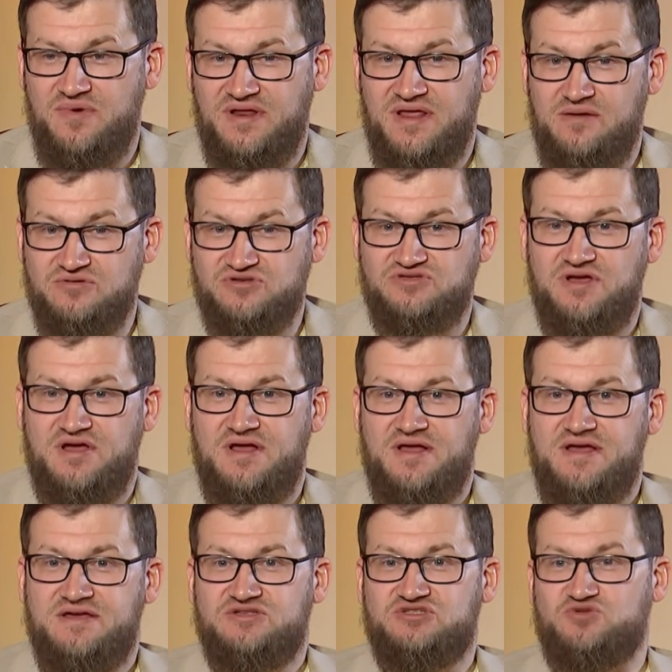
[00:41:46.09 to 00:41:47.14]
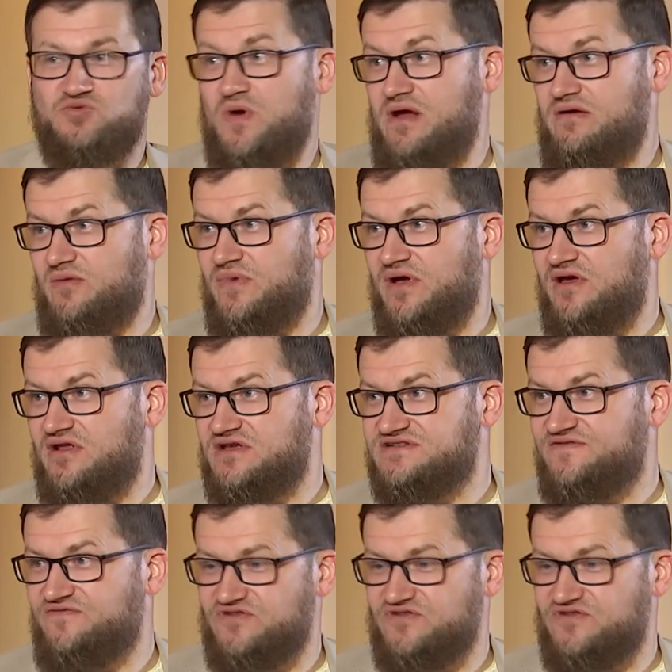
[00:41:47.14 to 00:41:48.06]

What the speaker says: but he was swearing by Allah